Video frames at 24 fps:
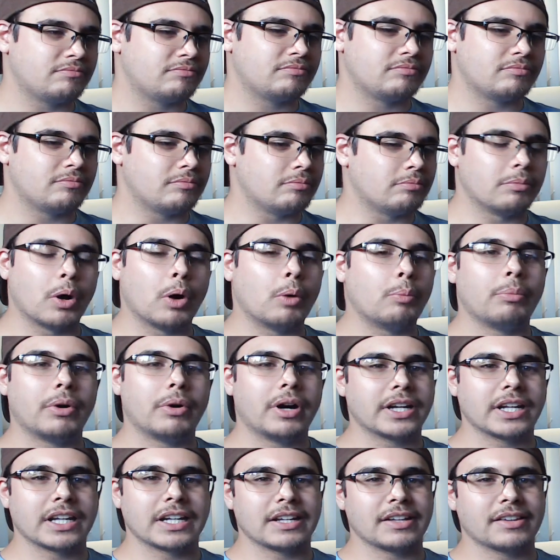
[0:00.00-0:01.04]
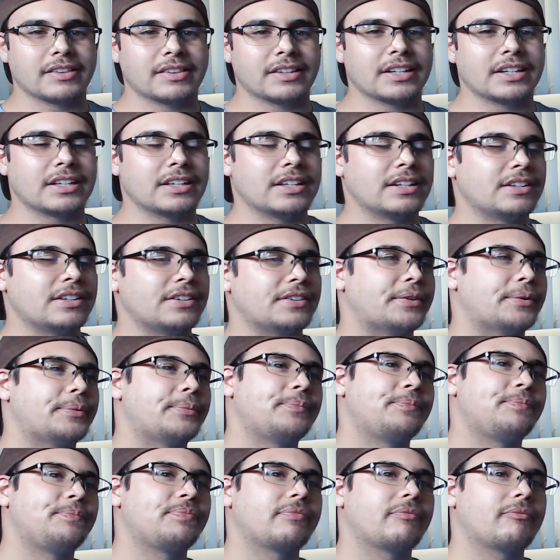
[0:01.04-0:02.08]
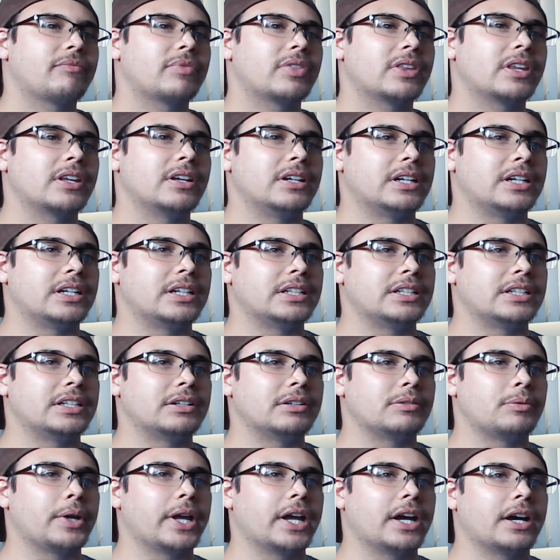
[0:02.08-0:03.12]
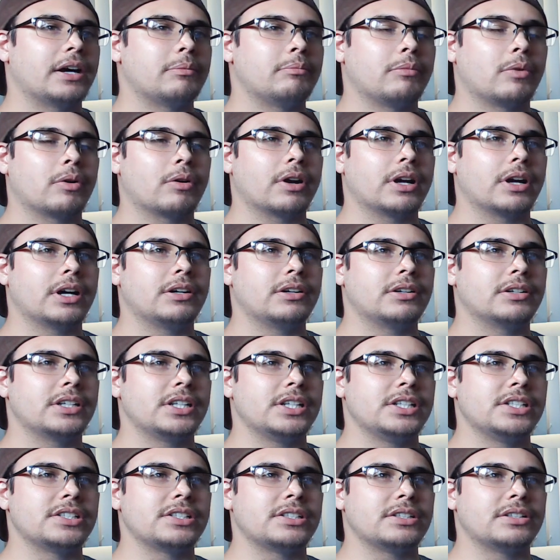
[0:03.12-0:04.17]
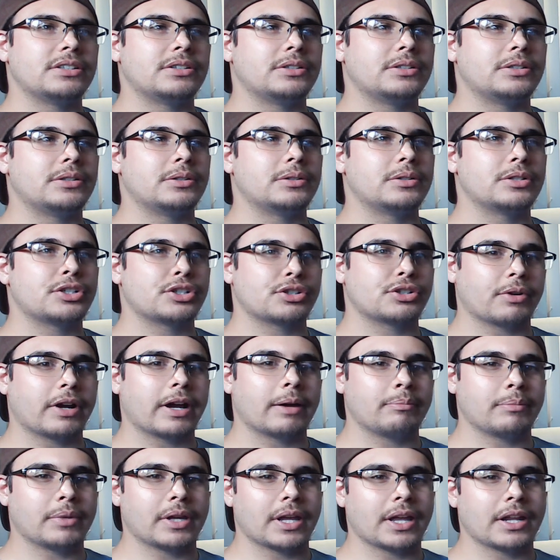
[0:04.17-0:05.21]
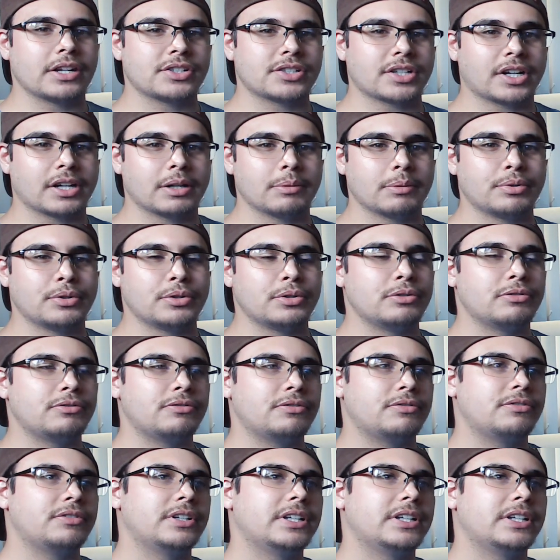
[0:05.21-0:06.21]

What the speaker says: mope on anything. We got Morel. He's still trapping Shayapoof.